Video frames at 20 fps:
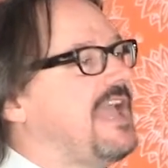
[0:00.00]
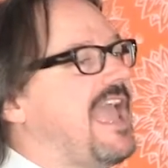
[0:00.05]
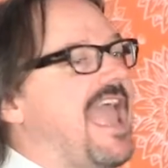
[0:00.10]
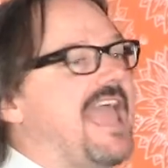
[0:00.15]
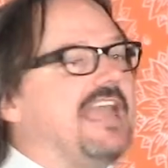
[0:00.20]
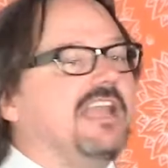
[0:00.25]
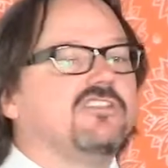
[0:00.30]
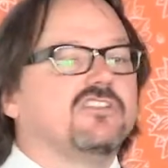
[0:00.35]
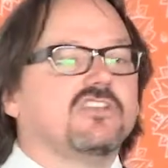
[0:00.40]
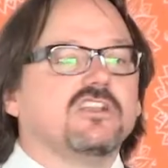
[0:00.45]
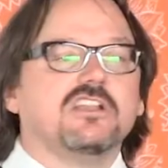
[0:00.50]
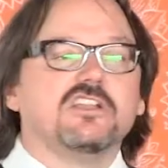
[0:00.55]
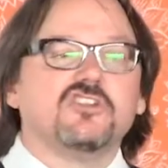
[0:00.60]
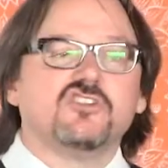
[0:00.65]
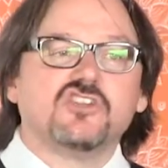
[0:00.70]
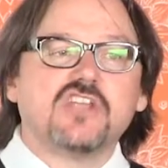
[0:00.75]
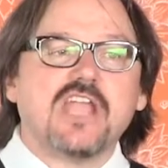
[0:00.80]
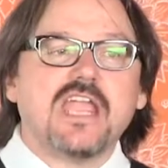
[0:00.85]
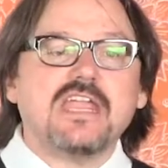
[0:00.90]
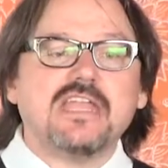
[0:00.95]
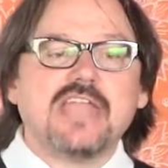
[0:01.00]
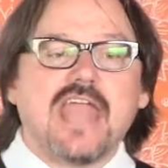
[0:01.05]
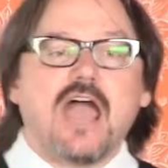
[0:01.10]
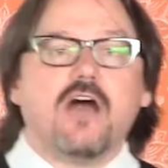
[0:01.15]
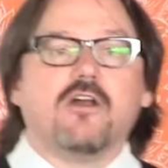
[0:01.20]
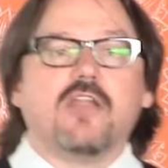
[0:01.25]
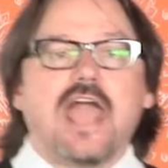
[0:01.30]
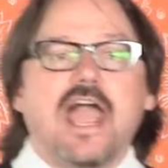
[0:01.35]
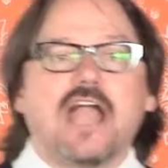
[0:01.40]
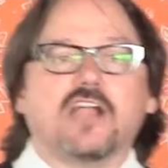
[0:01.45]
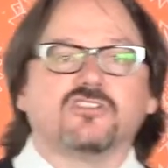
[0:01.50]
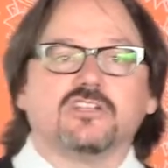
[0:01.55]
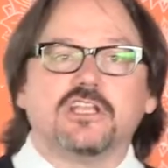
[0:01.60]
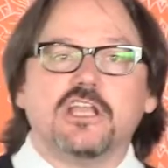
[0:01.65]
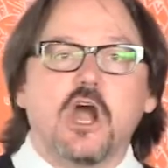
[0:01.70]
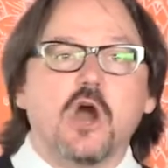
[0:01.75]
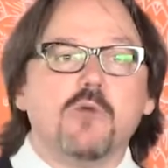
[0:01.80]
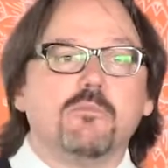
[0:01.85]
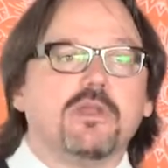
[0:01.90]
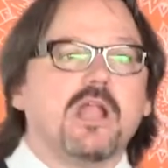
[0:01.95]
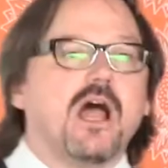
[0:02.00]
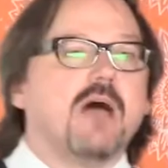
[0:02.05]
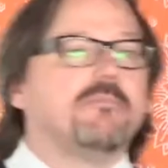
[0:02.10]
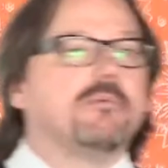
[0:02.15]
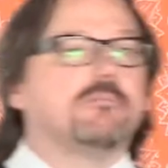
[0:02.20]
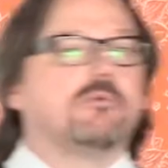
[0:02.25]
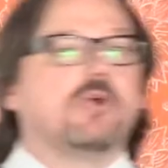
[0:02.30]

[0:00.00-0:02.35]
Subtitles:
And it's cliche now to actually open up a